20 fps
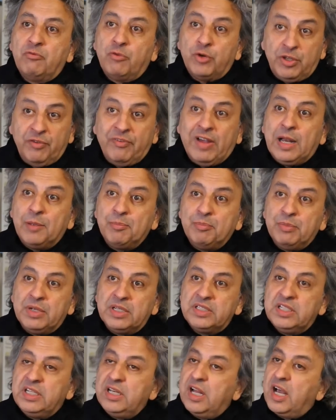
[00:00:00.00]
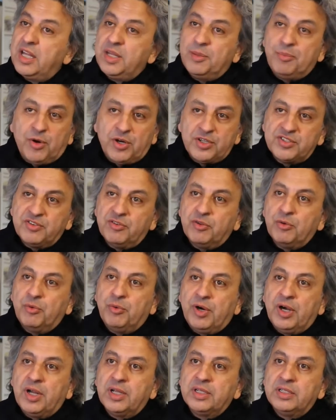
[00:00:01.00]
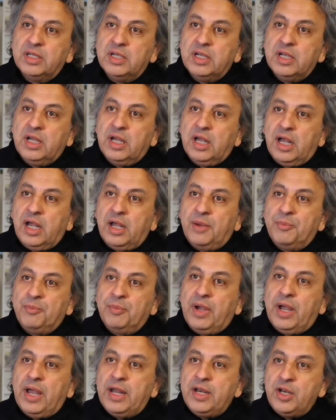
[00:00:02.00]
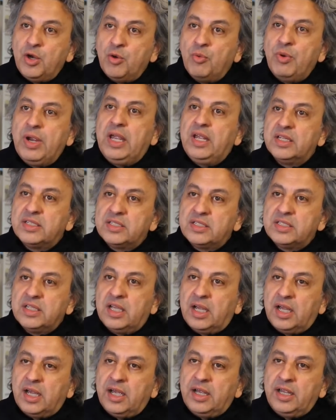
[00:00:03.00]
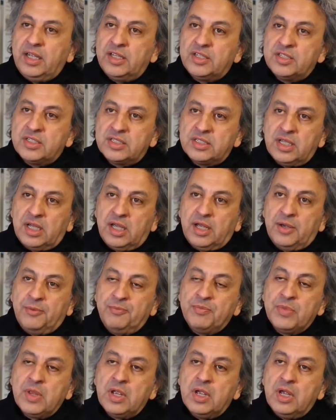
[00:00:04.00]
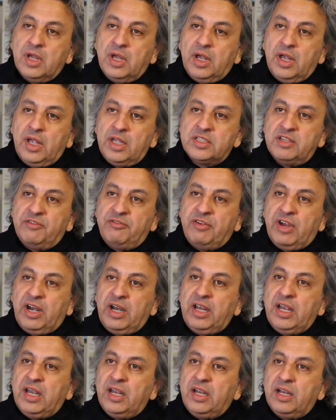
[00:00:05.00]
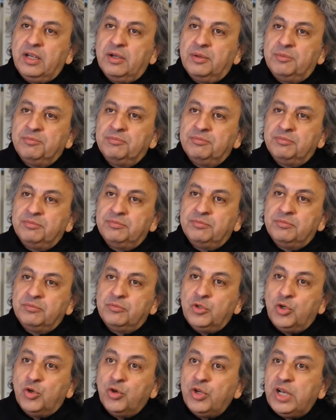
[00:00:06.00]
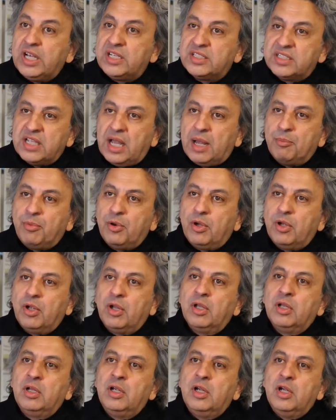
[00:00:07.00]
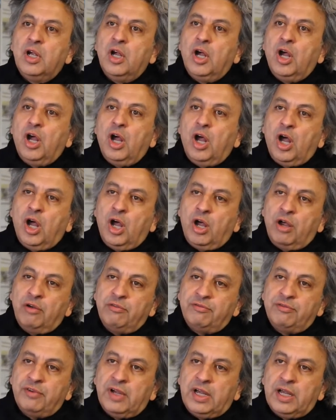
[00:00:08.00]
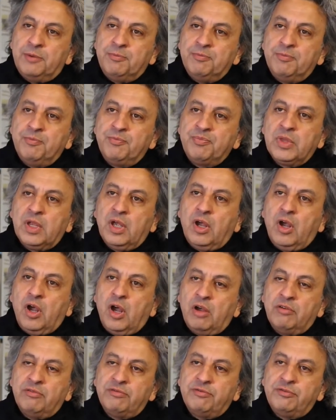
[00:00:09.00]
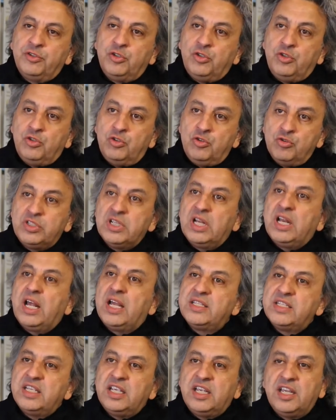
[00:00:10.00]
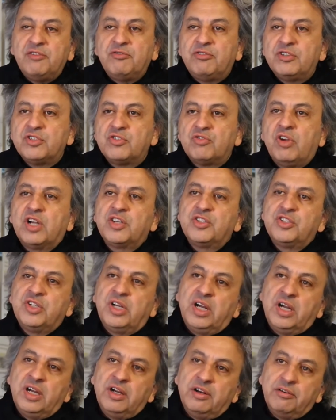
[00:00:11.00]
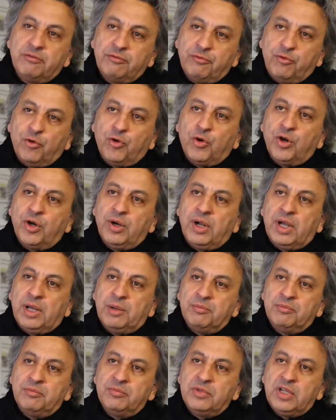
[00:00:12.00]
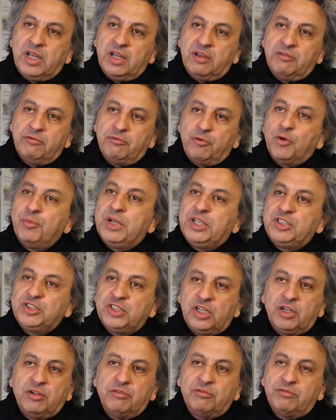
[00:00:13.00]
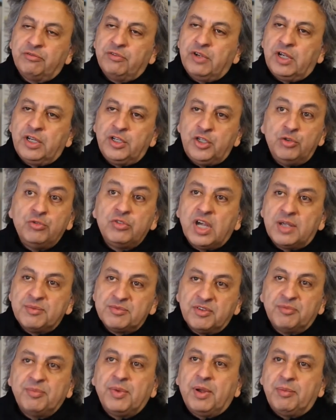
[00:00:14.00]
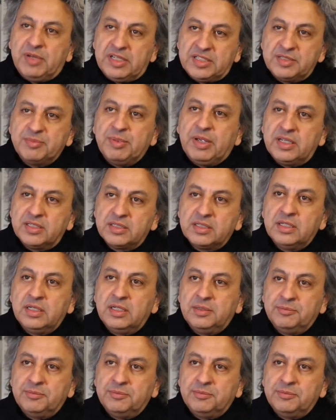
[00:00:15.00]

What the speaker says: development in other parts of the world, and in a way, it's a very good example of utilizing infrastructure for the formation of new types of public space.